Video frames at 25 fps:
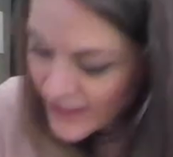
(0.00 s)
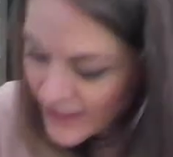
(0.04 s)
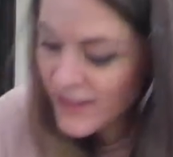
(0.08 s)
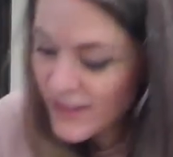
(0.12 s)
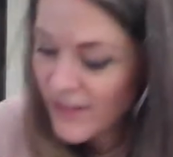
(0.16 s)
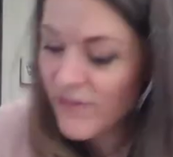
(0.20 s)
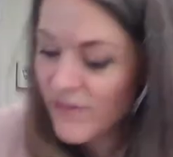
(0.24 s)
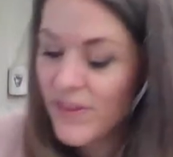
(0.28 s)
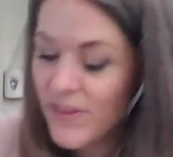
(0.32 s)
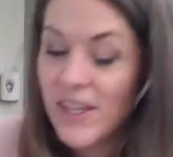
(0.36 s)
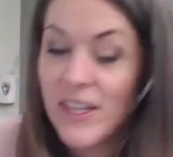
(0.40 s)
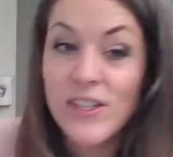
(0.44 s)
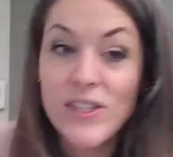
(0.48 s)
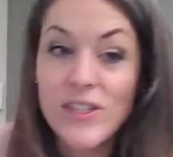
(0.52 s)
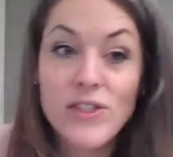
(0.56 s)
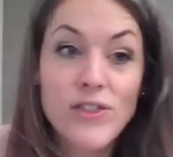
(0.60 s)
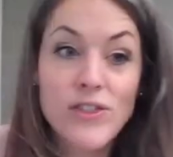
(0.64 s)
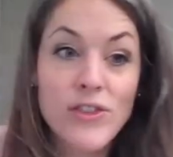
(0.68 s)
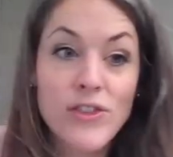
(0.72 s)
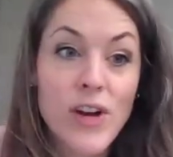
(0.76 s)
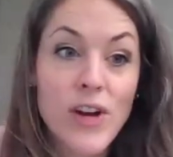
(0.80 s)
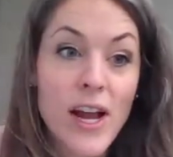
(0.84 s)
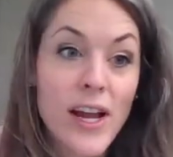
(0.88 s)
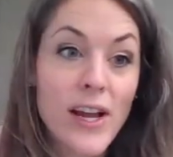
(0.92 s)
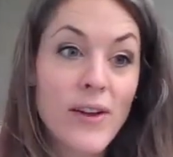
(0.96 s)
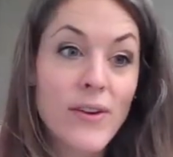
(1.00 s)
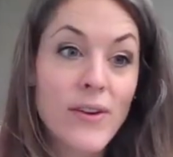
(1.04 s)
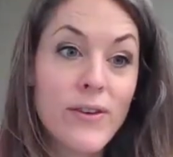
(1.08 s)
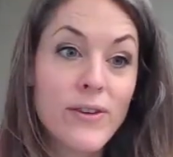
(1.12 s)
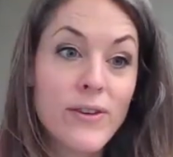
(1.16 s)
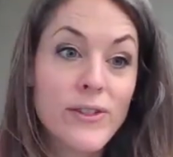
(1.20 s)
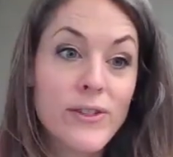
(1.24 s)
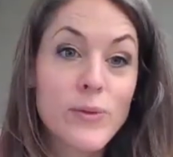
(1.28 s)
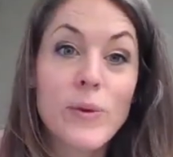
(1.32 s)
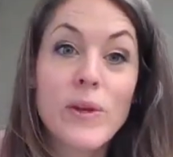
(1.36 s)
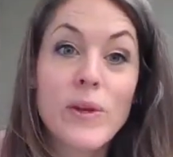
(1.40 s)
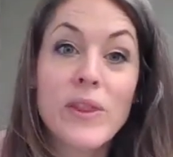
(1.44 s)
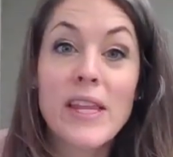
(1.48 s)
of these
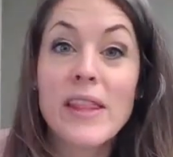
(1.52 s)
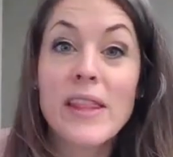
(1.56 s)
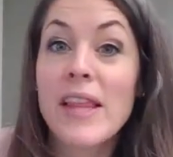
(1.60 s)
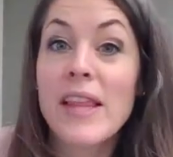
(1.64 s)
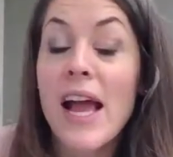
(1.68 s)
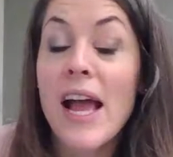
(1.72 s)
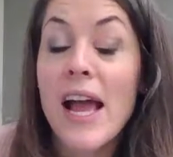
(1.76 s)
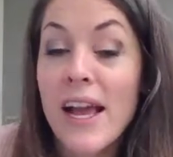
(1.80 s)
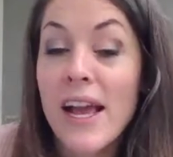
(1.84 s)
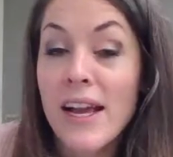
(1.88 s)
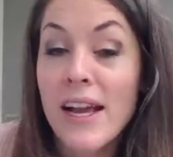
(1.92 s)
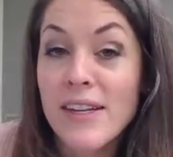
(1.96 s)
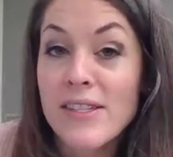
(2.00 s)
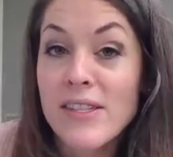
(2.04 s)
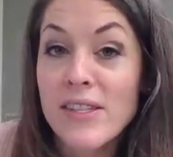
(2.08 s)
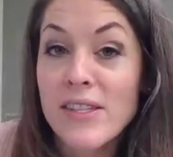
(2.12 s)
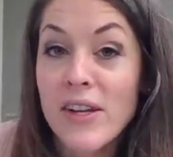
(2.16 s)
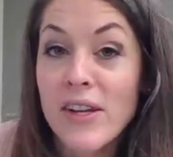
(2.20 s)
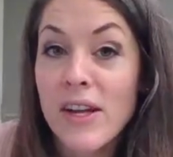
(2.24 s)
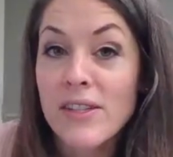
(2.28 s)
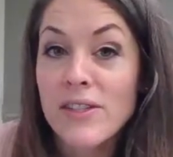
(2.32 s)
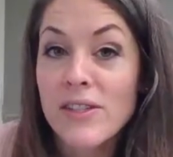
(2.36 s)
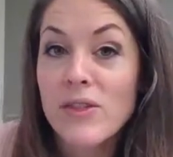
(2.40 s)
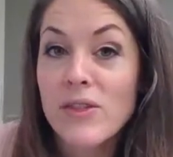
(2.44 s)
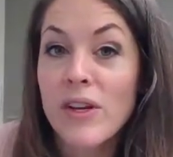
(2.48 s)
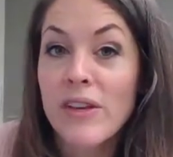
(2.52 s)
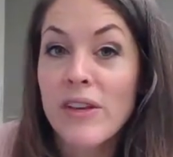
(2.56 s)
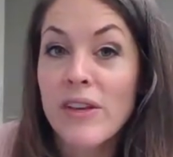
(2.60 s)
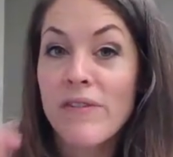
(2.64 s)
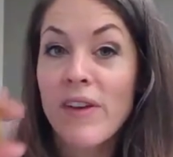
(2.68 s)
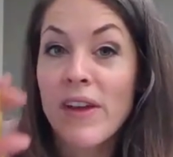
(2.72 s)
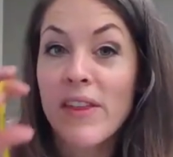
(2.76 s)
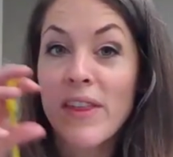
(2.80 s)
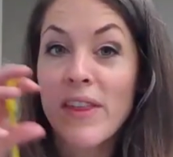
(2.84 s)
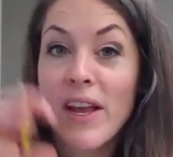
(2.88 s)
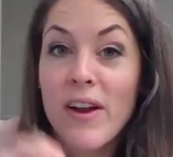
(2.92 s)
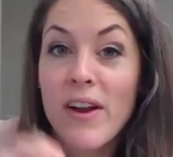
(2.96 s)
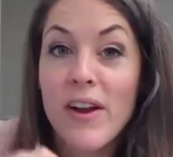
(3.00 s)
triangles within that hexagon. So I could
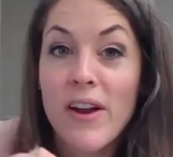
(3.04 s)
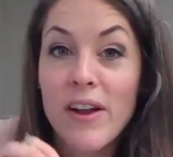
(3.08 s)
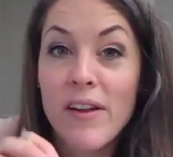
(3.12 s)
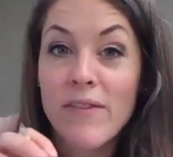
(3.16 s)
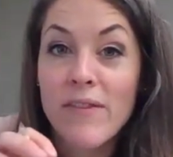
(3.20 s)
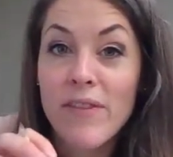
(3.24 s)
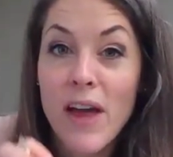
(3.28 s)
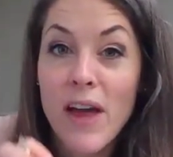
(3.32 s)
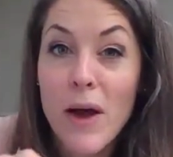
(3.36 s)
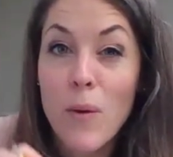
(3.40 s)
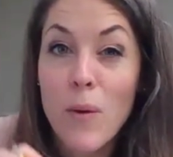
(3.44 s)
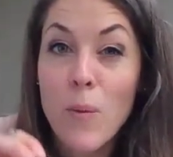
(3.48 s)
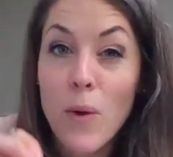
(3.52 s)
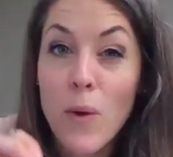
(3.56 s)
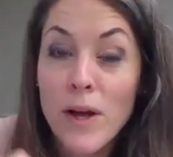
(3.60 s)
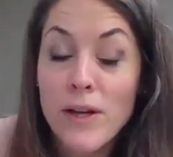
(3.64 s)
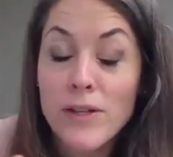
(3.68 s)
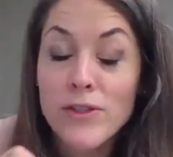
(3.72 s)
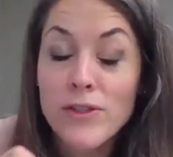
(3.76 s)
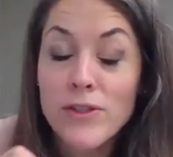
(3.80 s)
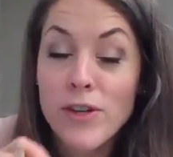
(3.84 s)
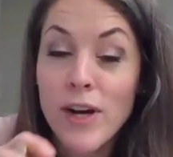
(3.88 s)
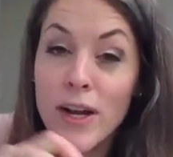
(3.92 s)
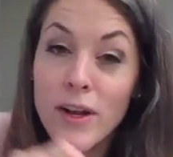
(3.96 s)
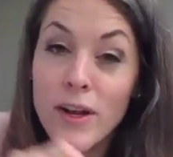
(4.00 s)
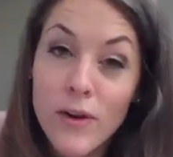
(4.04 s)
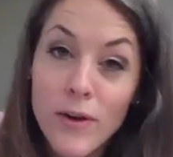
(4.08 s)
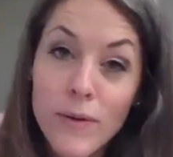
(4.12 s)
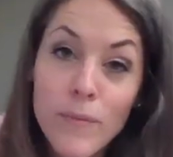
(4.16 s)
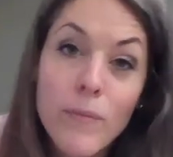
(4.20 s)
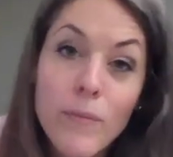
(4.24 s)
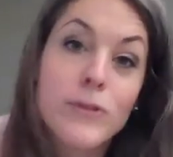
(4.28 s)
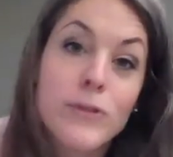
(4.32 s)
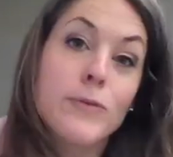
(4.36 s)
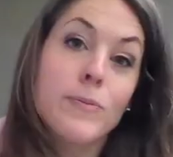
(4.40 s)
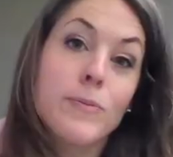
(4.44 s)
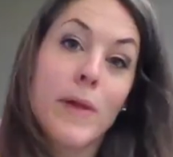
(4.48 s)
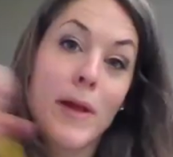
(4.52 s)
find the area of that one triangle and
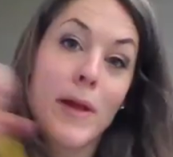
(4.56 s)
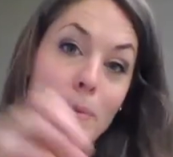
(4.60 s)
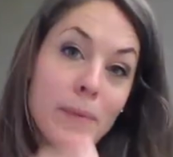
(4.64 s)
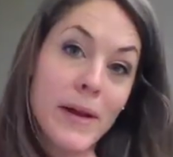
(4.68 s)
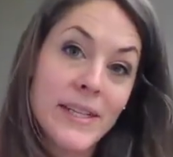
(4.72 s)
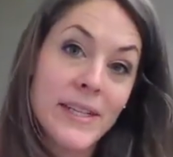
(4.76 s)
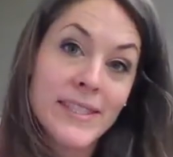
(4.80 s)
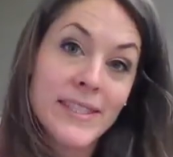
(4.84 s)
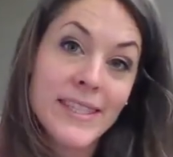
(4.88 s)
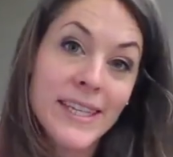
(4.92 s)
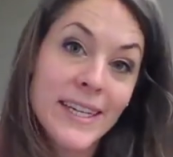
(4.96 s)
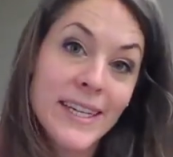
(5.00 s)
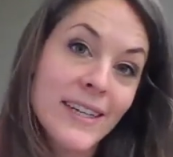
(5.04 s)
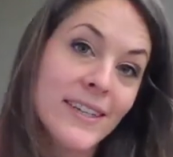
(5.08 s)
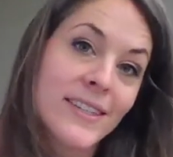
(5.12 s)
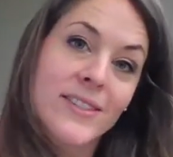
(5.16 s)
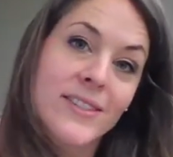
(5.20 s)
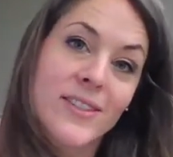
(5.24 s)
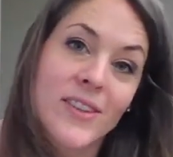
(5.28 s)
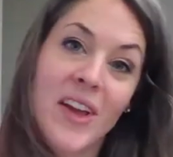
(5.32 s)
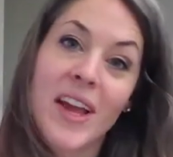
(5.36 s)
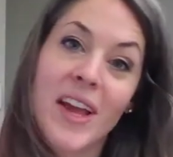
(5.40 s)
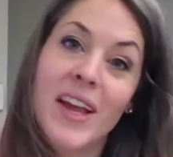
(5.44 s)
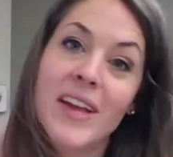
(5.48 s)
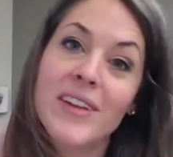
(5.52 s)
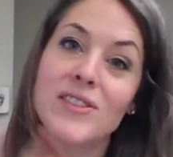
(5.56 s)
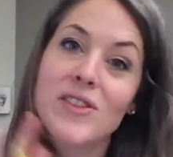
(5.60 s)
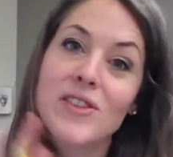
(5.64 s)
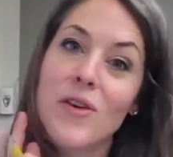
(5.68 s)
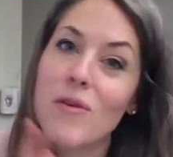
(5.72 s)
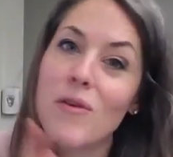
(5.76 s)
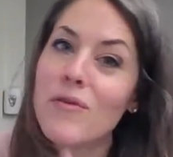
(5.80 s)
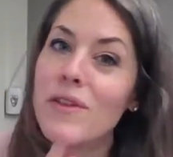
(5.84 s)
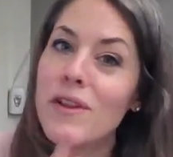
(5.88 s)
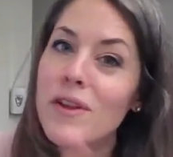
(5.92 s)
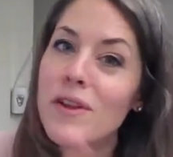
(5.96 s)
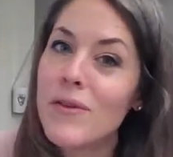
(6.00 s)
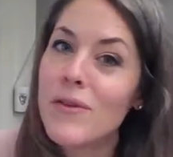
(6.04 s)
multiply it by 6. Okay, so
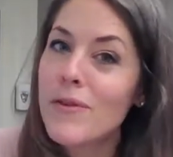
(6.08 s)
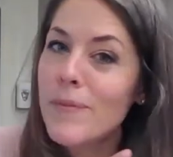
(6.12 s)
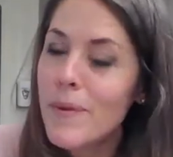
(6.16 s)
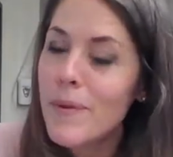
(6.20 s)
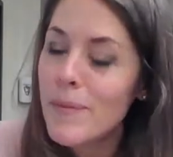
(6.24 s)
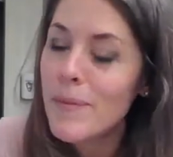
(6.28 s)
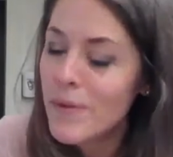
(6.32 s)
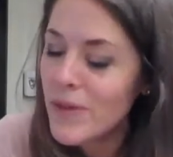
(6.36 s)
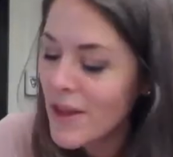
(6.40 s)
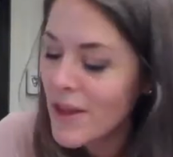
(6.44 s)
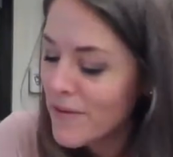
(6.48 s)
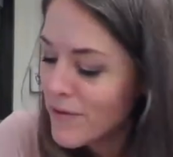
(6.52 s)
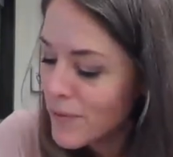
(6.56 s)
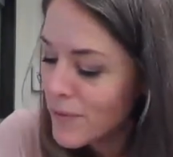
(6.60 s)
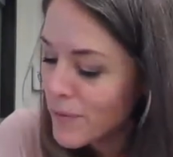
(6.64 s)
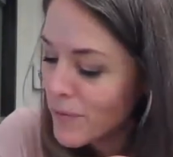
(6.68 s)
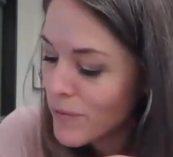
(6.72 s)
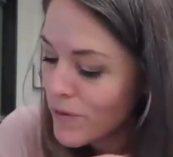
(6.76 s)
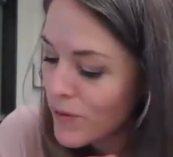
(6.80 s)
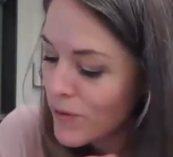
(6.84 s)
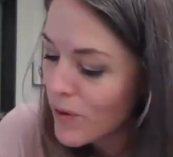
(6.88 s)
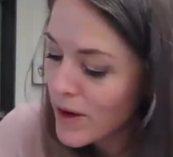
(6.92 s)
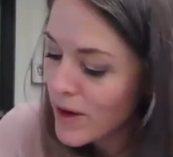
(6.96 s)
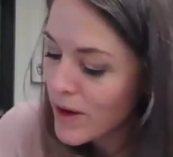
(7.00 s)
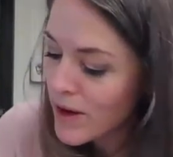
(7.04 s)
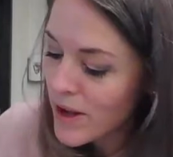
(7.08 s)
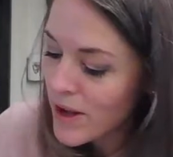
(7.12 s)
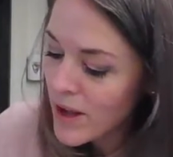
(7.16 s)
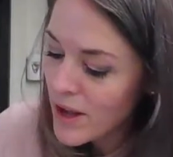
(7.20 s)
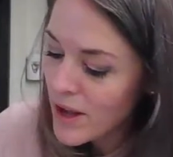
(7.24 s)
hopefully you remember that from before.